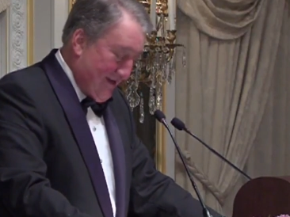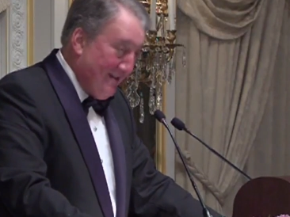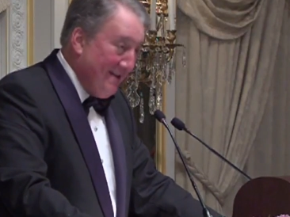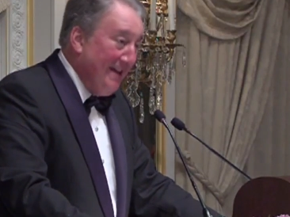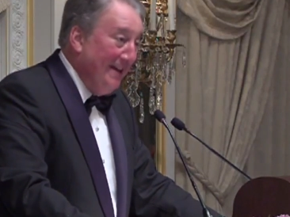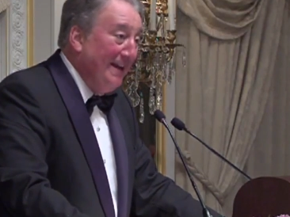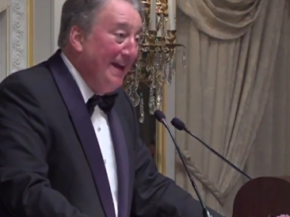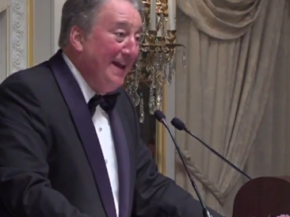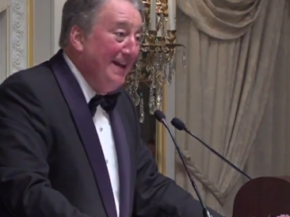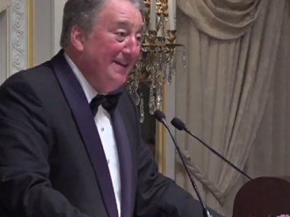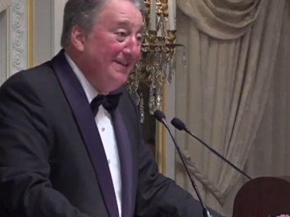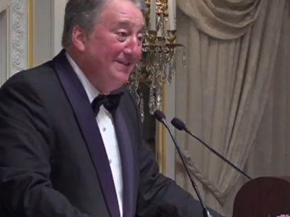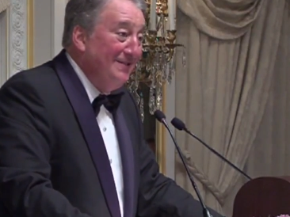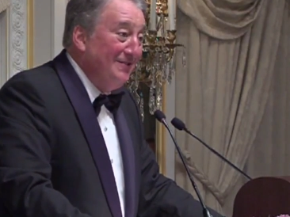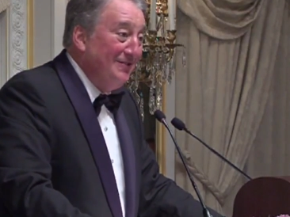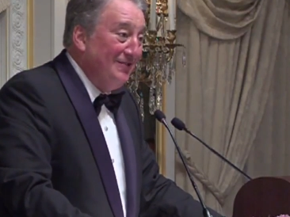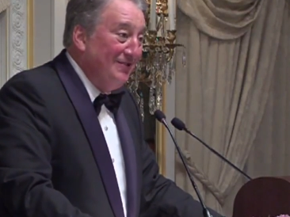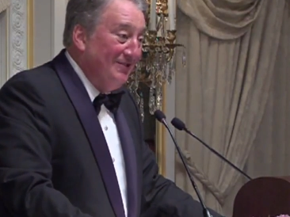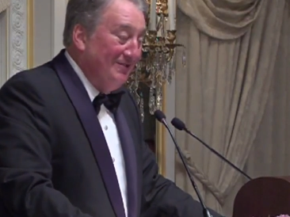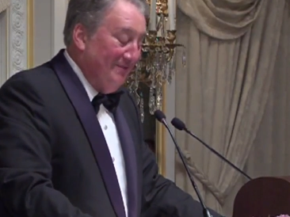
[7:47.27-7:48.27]
It
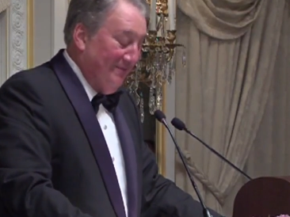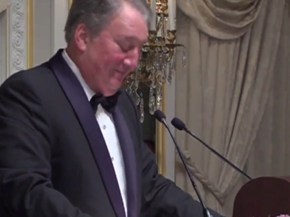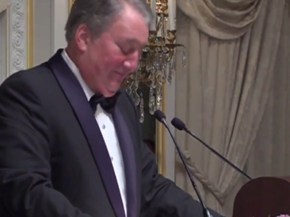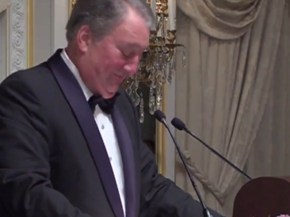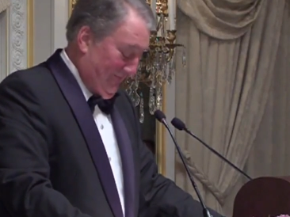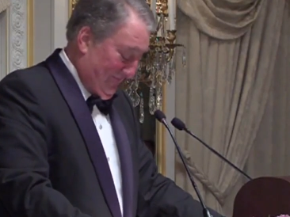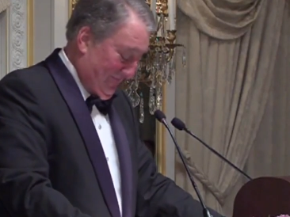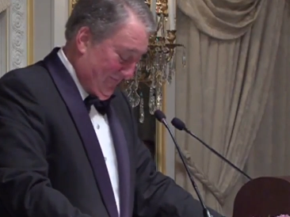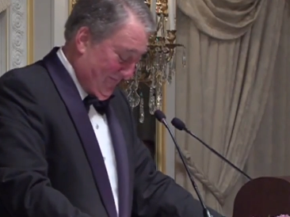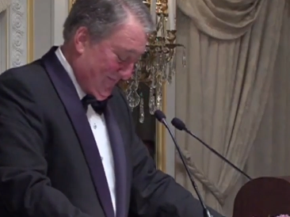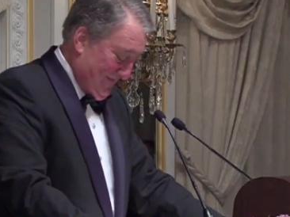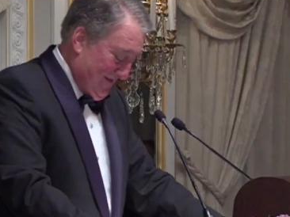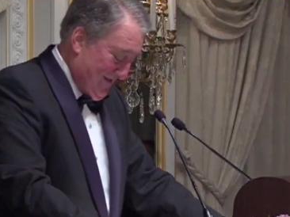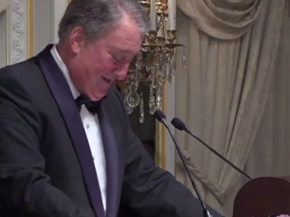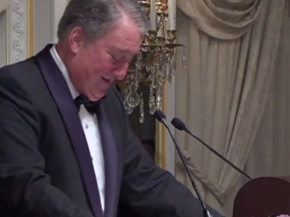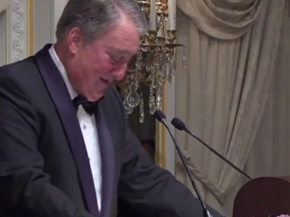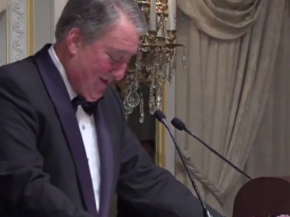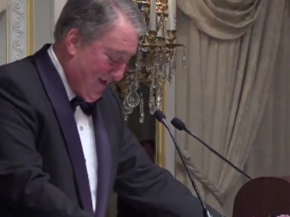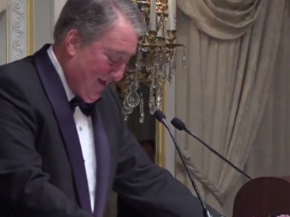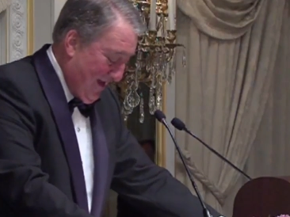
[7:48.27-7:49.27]
ends,
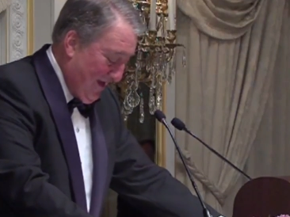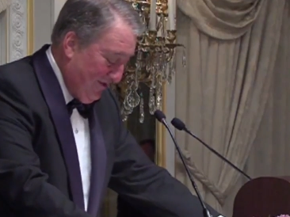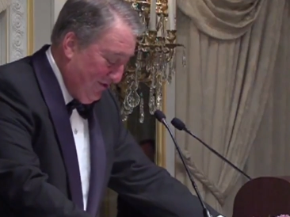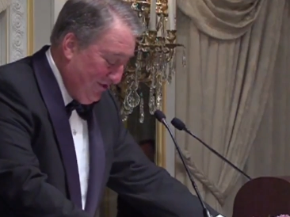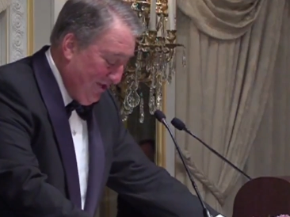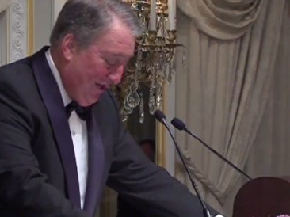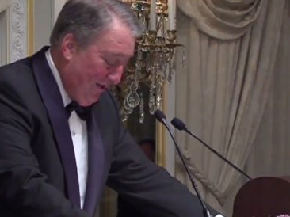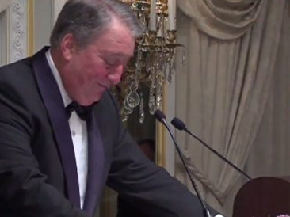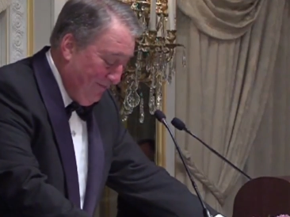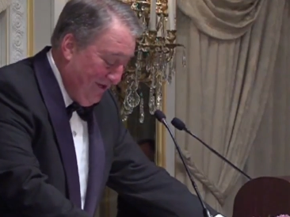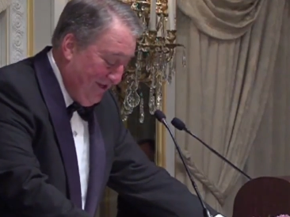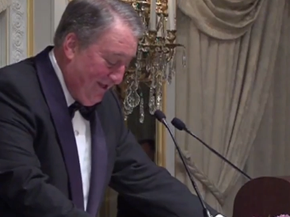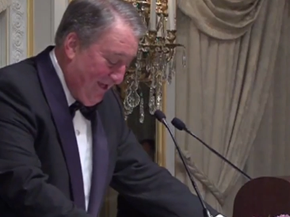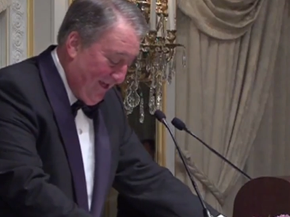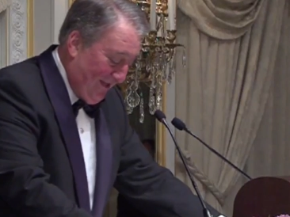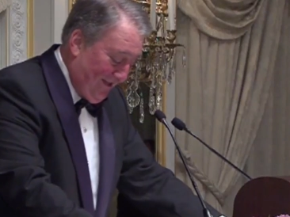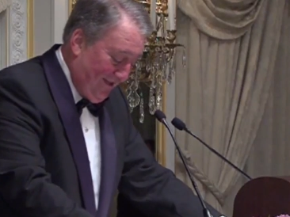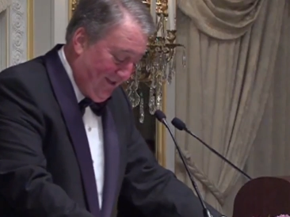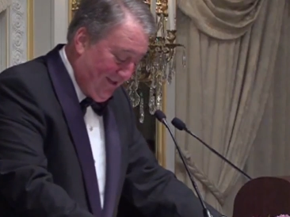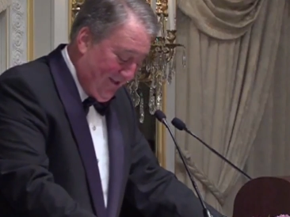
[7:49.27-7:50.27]
I shall be
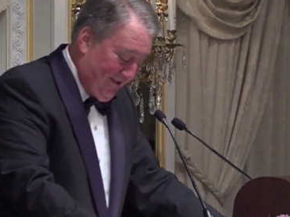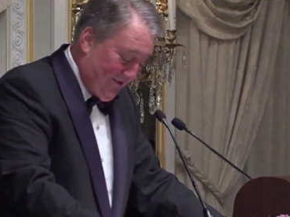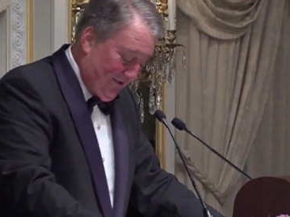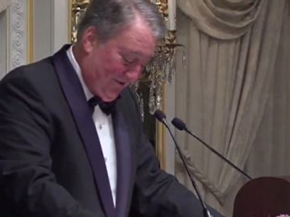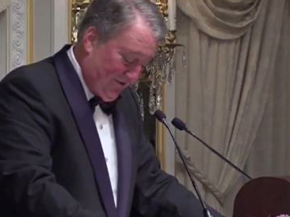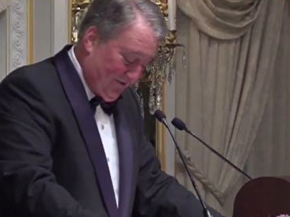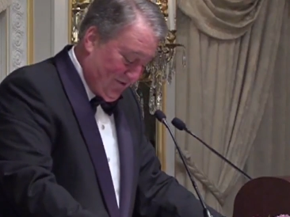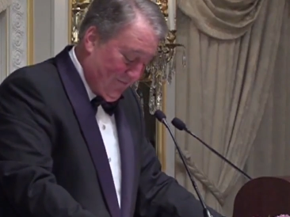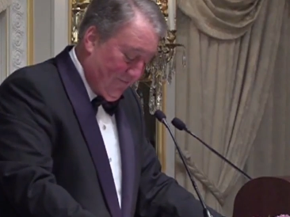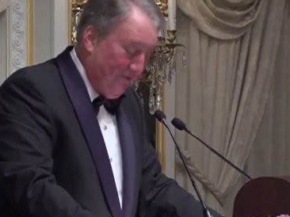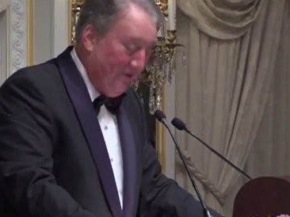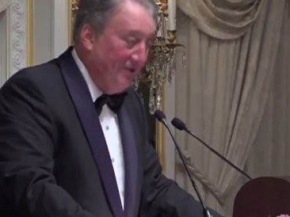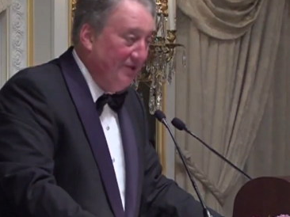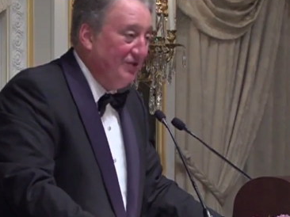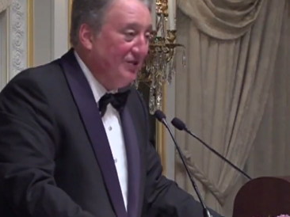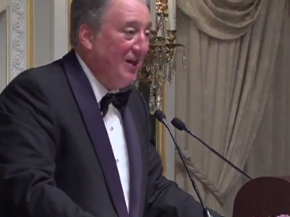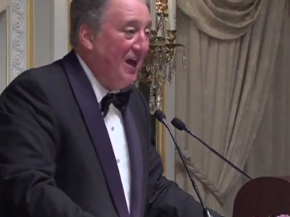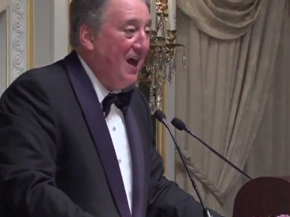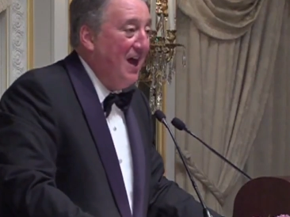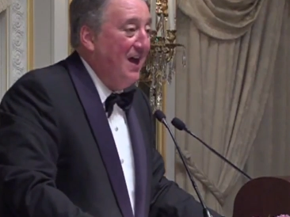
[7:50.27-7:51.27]
telling this with a
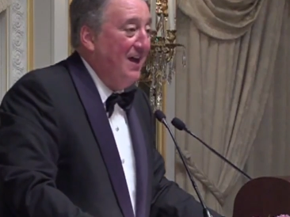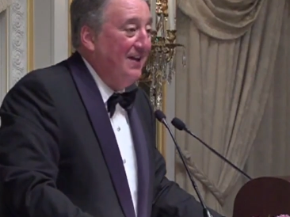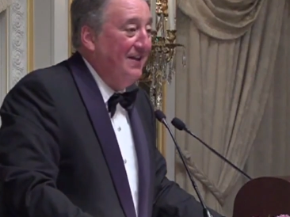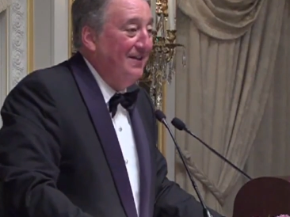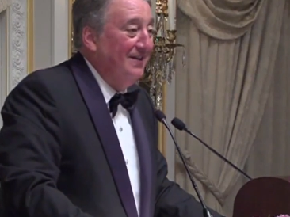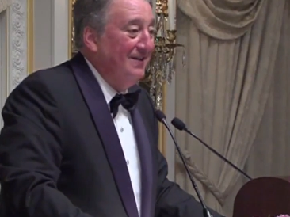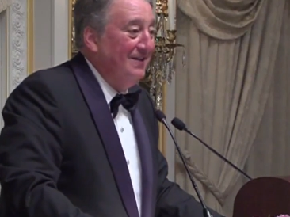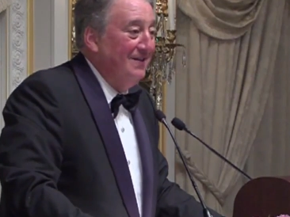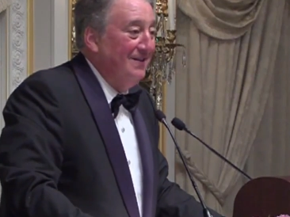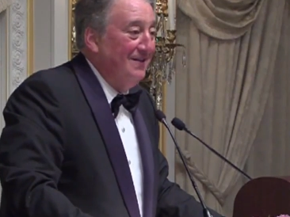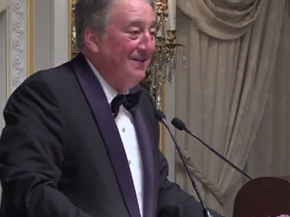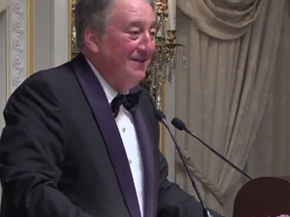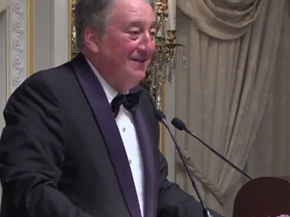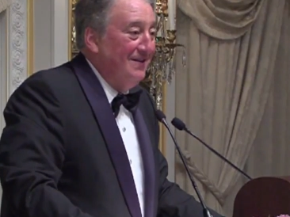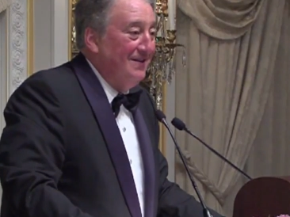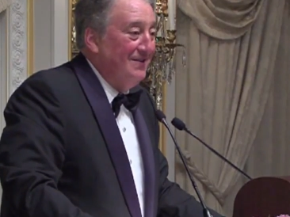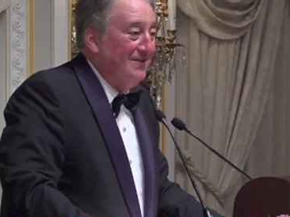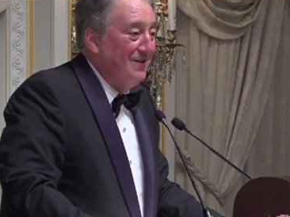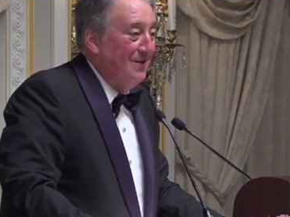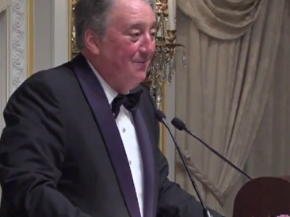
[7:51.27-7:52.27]
sigh,
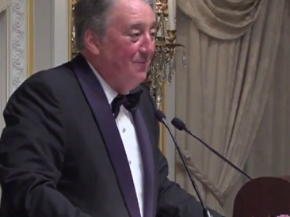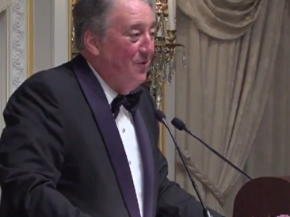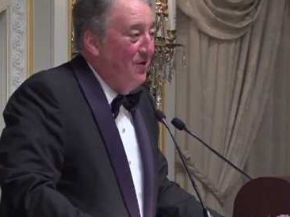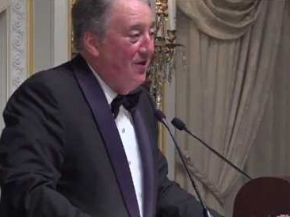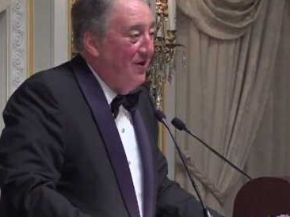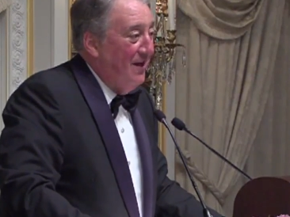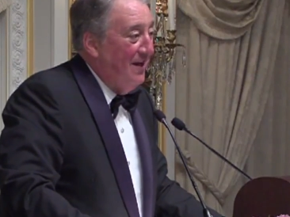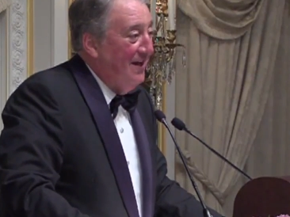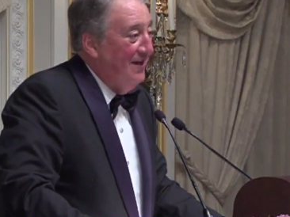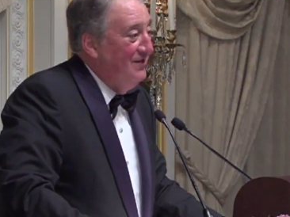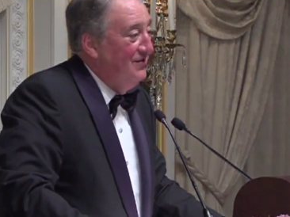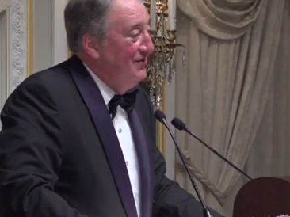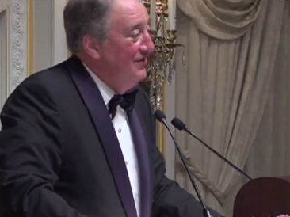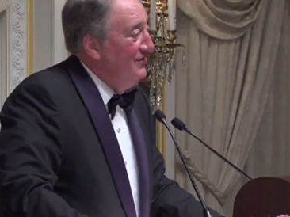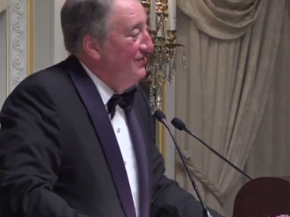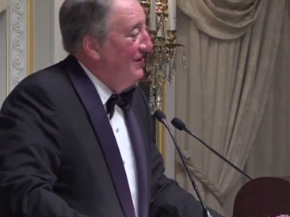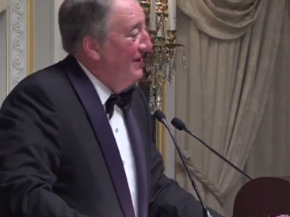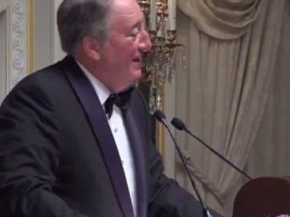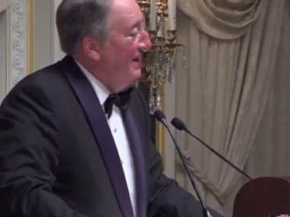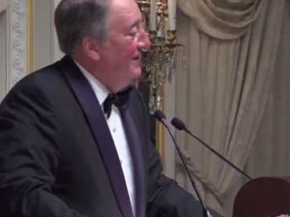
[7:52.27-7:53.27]
somewhere
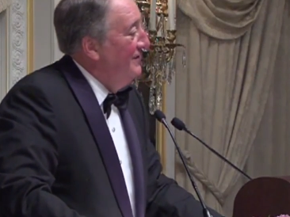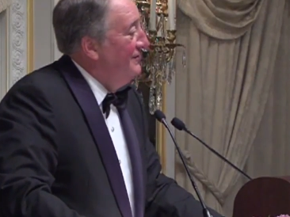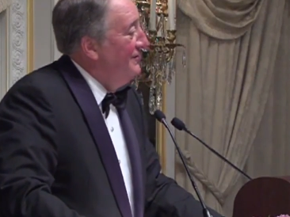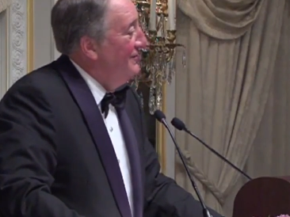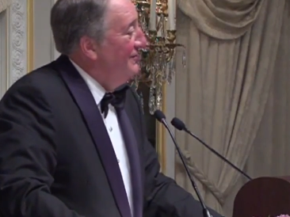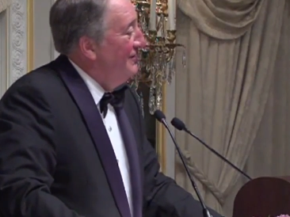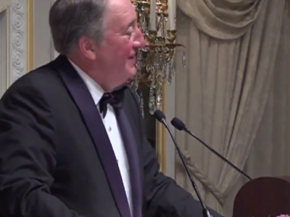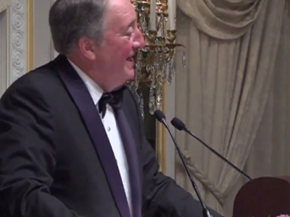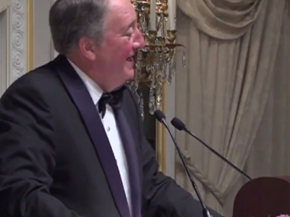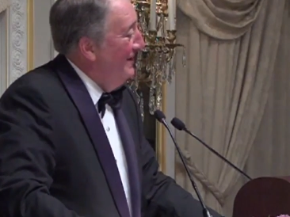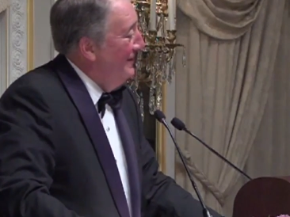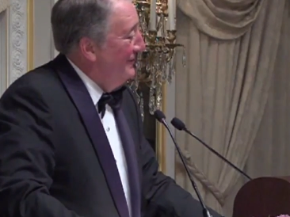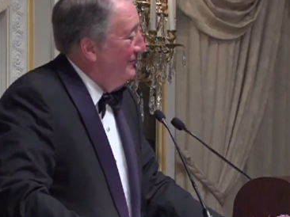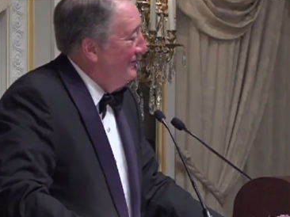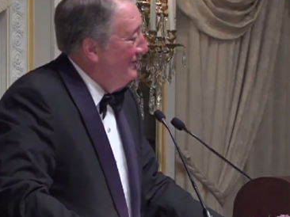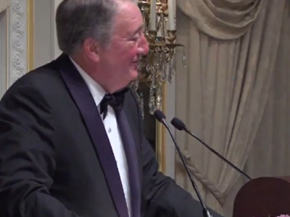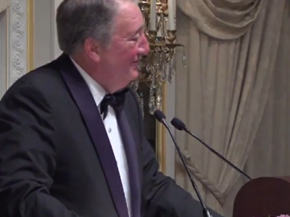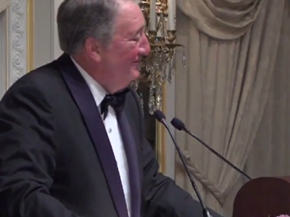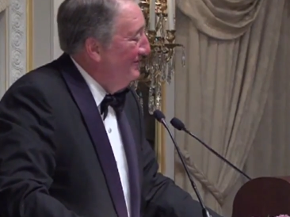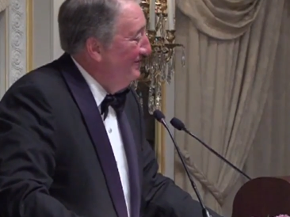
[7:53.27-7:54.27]
ages and ages
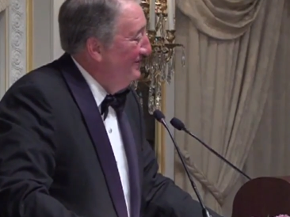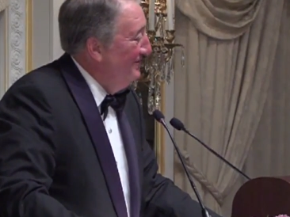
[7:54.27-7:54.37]
hence.